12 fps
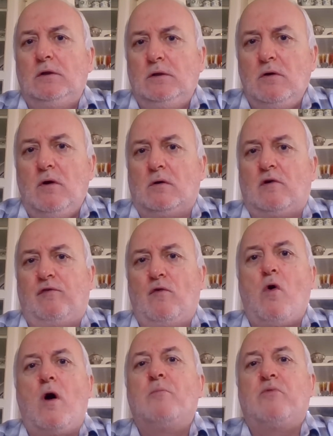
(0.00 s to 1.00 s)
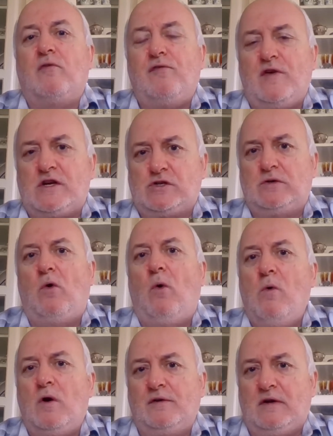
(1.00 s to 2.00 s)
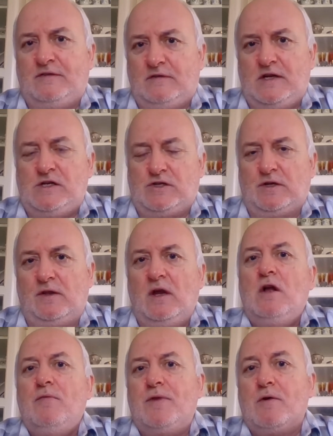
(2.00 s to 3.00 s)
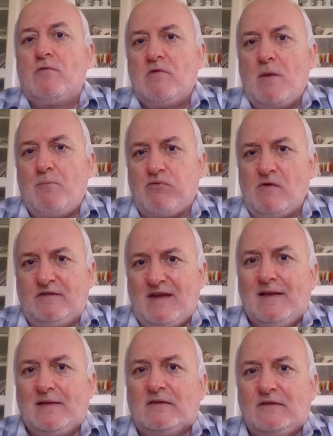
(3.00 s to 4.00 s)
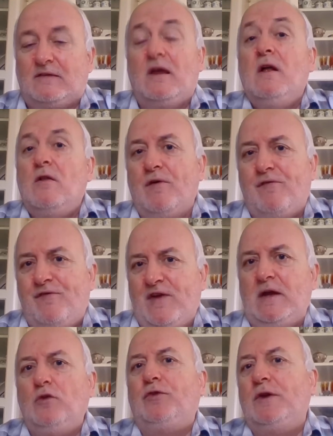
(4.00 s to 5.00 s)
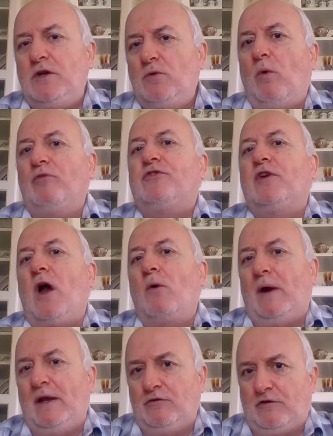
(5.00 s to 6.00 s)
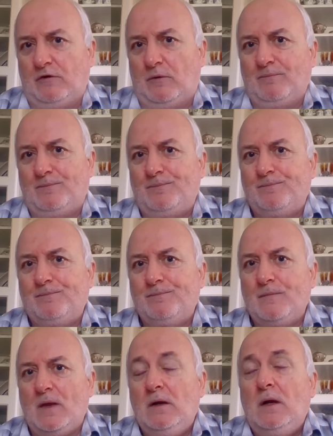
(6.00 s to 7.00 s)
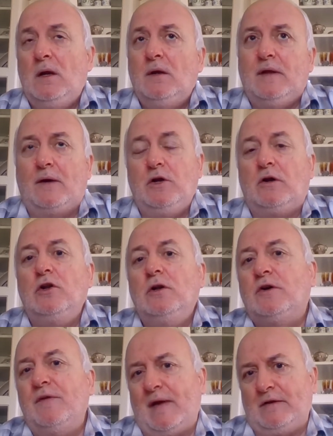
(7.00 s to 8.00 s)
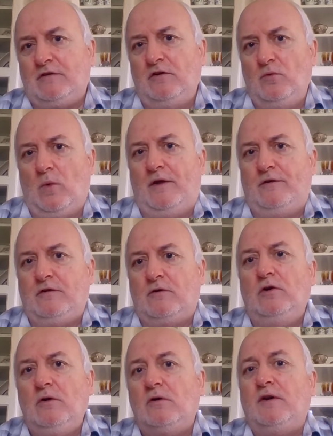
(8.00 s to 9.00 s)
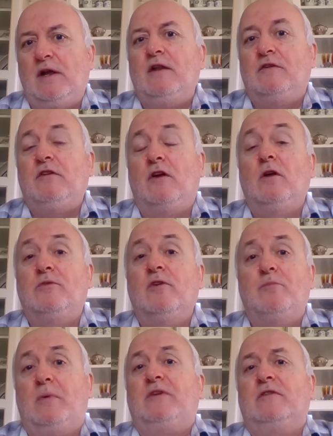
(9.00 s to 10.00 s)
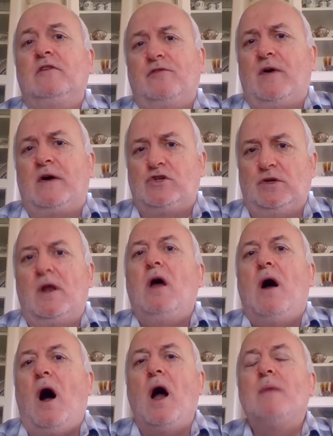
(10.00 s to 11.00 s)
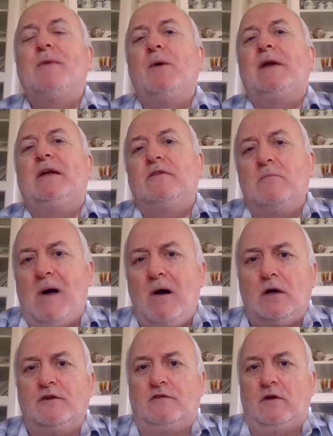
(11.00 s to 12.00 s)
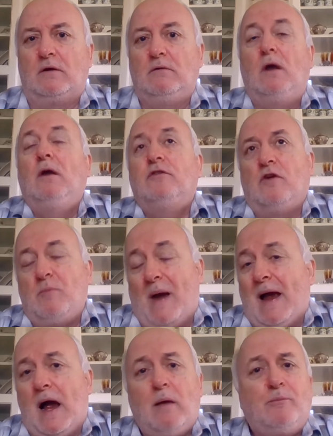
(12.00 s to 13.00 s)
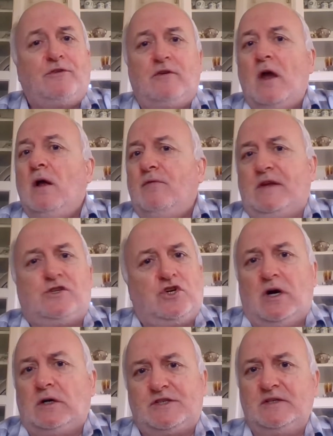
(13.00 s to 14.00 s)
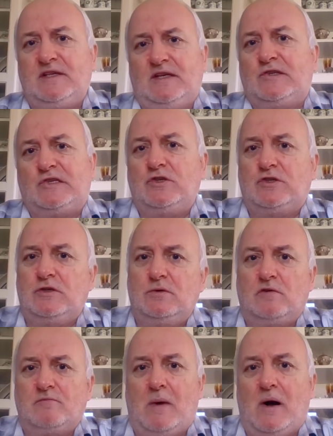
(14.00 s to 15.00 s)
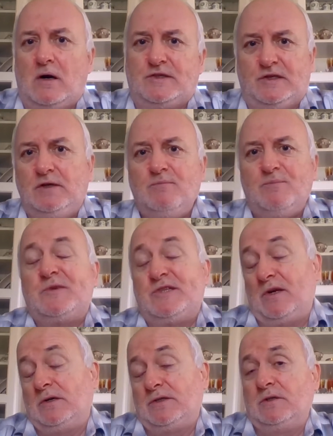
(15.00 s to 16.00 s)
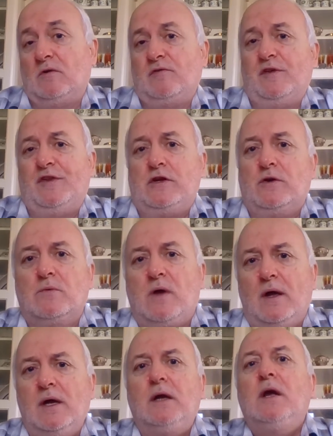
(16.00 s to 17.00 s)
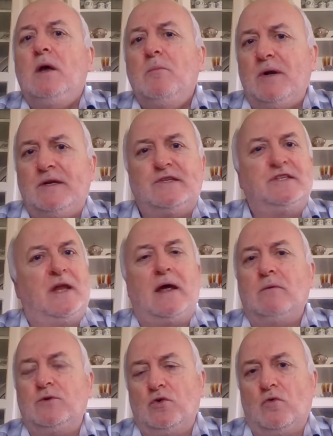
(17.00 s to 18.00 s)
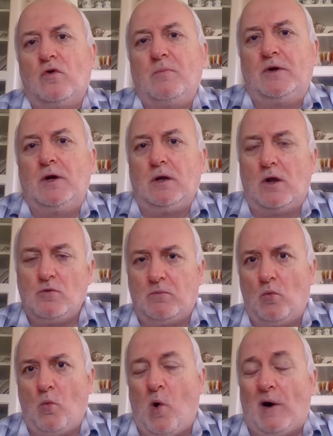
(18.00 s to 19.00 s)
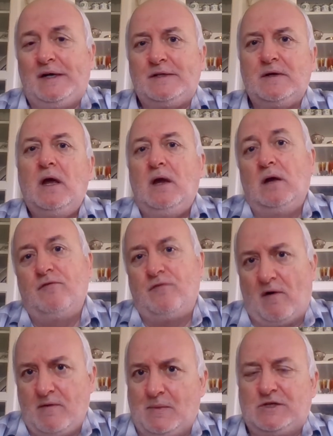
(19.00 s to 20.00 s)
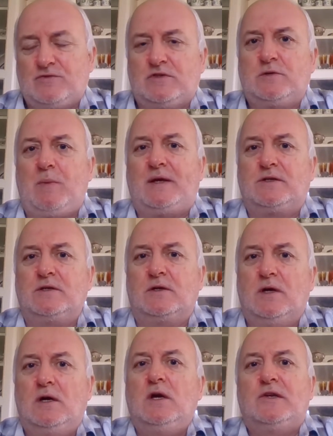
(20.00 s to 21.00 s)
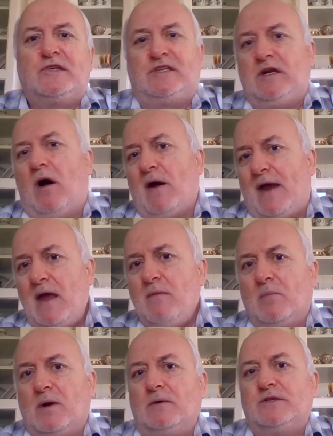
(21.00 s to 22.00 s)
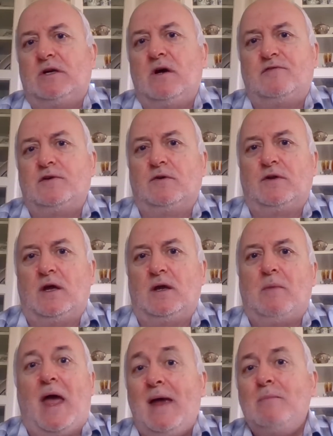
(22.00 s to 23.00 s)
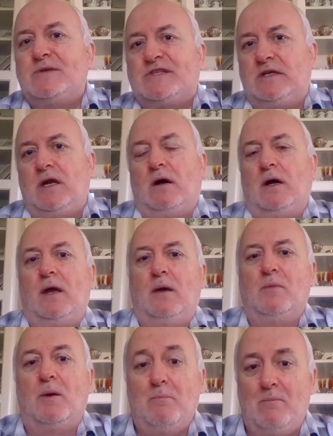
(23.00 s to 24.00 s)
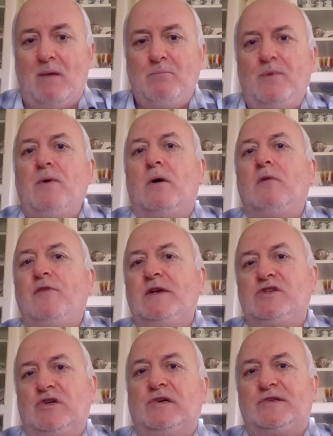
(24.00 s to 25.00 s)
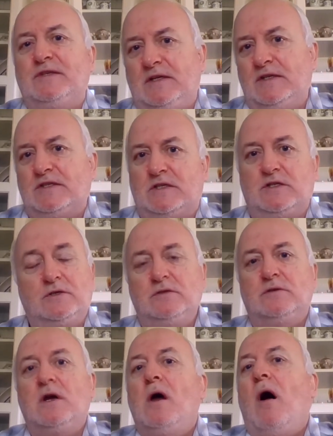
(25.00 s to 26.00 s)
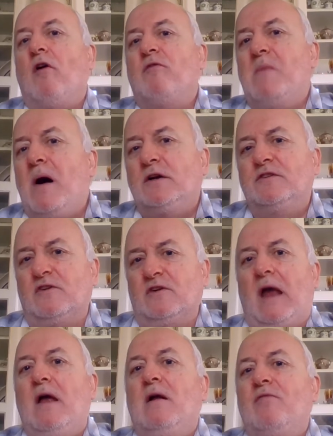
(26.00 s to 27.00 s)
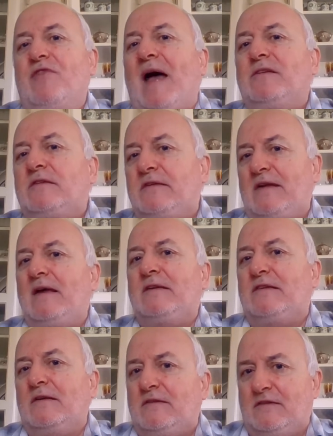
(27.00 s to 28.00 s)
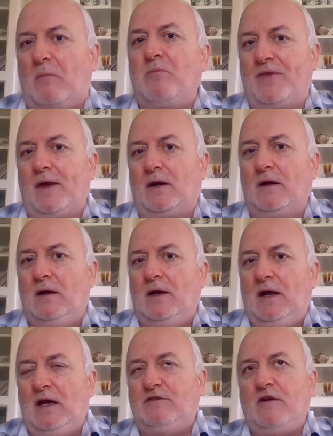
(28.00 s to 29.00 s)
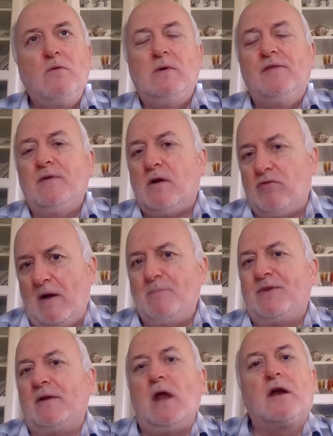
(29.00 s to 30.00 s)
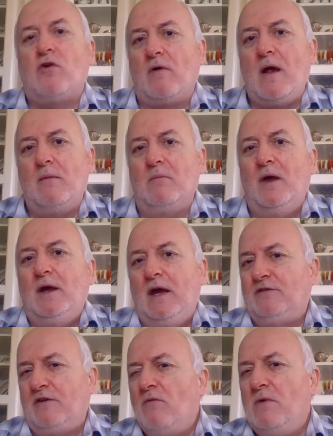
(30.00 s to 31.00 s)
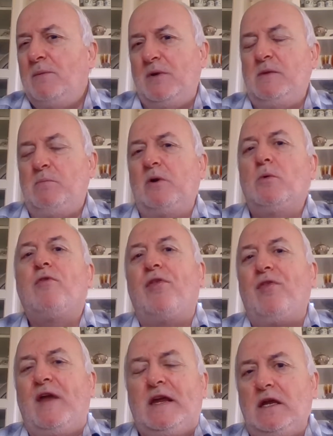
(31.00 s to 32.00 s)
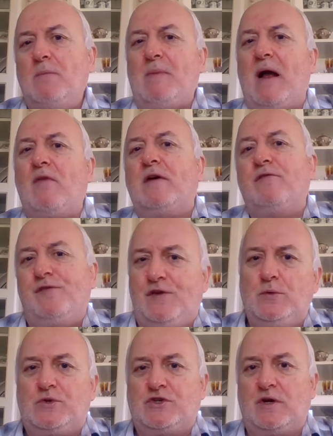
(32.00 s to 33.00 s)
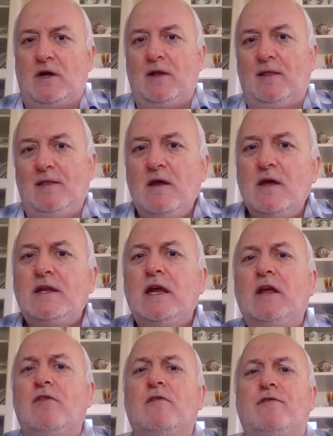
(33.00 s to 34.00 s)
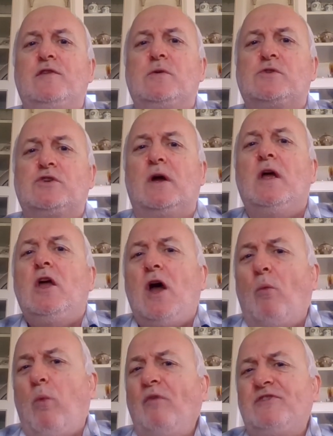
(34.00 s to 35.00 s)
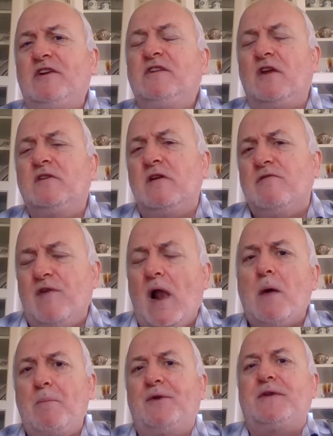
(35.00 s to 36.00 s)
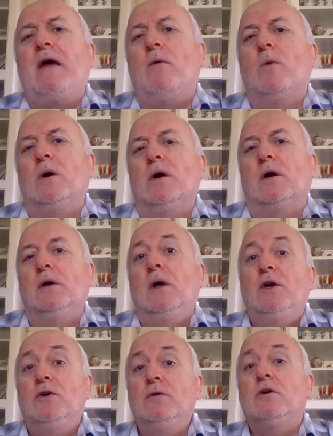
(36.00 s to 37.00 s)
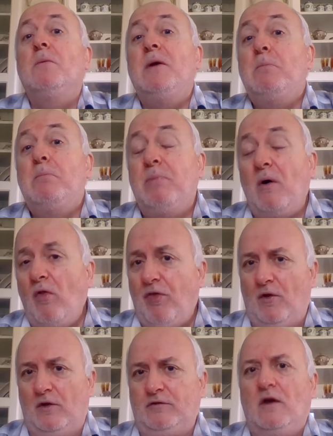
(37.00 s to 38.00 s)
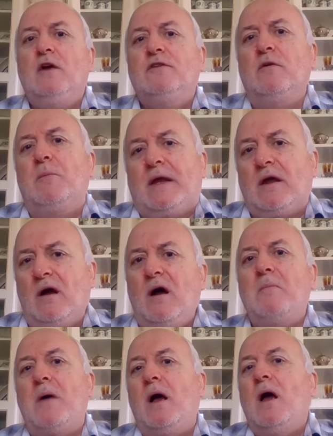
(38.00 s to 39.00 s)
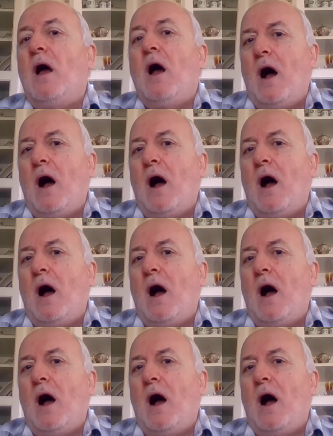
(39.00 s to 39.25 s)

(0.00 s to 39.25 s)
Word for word: look for a professional organization that represents the field that you want to go into. Now, you can look at that two ways. You can look at it in terms of business function. I'm going into marketing. So perhaps the Chartered Institute of Marketing started off in the UK, but is now Europe and global wide and very much respected. CIM goes after your name. MCIM, member of the Chartered Institute of Marketing. That says something. It's only the creme de la creme. It's only people who are thinking about their future and learning in the future and wanting to develop a network who can be bothered to become